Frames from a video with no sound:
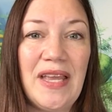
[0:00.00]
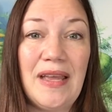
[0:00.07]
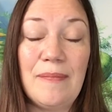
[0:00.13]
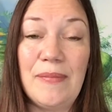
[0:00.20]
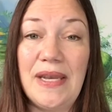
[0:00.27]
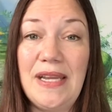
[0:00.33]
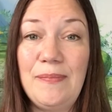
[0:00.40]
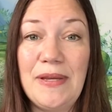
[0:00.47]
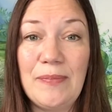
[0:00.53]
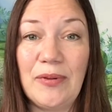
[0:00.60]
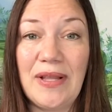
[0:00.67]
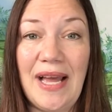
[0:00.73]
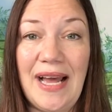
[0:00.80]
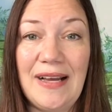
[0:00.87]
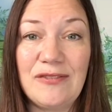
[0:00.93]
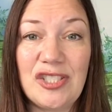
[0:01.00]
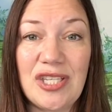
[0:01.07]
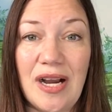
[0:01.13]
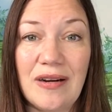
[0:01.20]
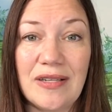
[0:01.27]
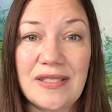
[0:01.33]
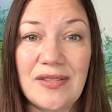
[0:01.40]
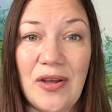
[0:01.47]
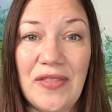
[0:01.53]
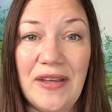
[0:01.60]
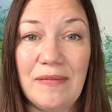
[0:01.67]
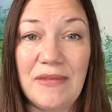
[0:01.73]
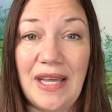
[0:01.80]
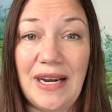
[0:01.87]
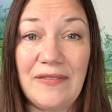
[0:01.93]
Many people have chakras on
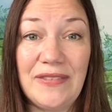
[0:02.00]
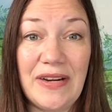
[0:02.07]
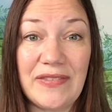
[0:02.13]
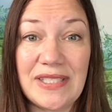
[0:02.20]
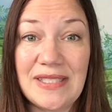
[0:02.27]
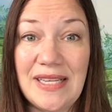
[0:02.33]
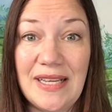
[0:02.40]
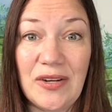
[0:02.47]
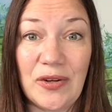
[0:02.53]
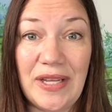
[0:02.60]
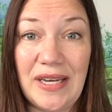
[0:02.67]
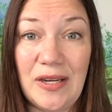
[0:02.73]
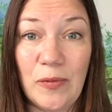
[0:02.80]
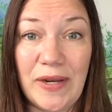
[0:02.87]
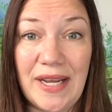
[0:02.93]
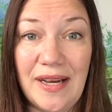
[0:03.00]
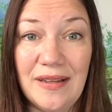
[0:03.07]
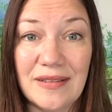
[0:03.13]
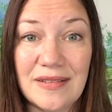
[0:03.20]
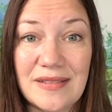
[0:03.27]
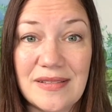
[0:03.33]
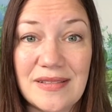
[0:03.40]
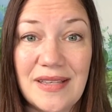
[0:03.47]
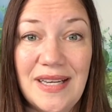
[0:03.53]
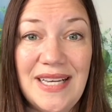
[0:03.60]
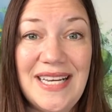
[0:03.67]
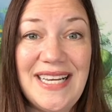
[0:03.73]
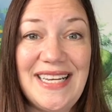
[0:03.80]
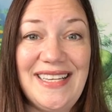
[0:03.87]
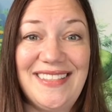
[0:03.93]
them that I've never seen on anyone else.
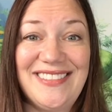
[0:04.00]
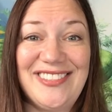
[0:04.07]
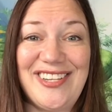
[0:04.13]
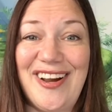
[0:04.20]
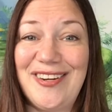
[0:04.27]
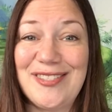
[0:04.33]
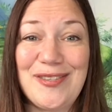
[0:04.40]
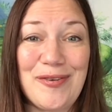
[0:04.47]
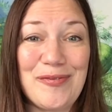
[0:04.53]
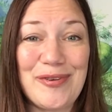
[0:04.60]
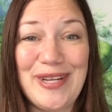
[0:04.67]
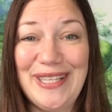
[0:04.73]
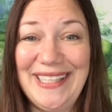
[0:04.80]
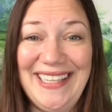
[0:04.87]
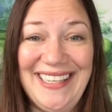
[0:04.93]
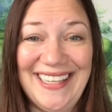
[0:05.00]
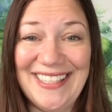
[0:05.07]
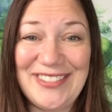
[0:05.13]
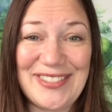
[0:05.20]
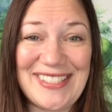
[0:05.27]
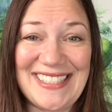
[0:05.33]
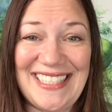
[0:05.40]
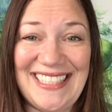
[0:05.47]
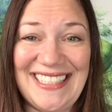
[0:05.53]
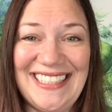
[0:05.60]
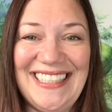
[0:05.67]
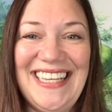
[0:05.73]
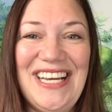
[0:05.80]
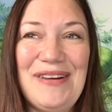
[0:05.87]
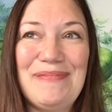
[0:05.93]
Chakras are really interesting,
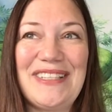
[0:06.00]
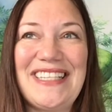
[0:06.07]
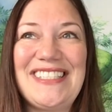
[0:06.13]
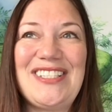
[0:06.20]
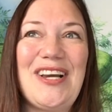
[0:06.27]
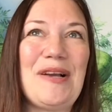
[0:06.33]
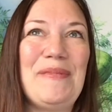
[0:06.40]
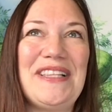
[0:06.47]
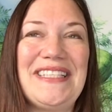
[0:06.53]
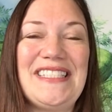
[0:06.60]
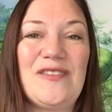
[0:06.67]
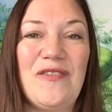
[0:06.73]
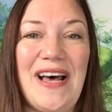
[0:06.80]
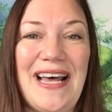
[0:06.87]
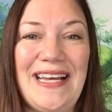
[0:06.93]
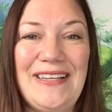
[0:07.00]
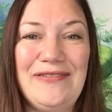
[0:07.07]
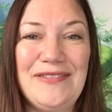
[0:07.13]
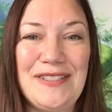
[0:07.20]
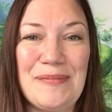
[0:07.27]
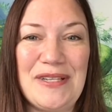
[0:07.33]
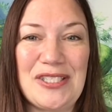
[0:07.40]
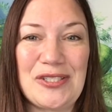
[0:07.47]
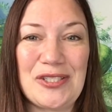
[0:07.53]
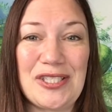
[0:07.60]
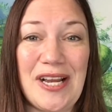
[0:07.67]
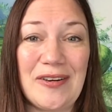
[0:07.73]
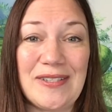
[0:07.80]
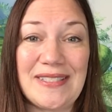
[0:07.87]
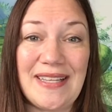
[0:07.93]
but let's talk about these five dimensional
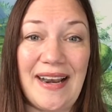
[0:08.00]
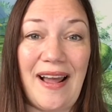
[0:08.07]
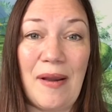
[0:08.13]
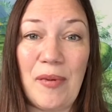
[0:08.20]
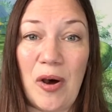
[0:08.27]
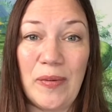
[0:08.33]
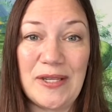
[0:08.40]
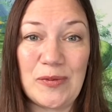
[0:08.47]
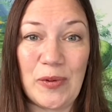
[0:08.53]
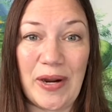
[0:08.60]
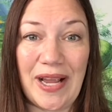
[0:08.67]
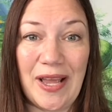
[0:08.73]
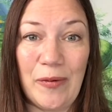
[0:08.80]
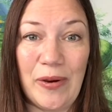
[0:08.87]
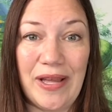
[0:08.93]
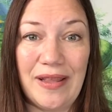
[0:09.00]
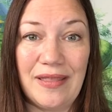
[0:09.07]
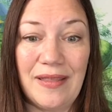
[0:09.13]
chakras that I'm always working with.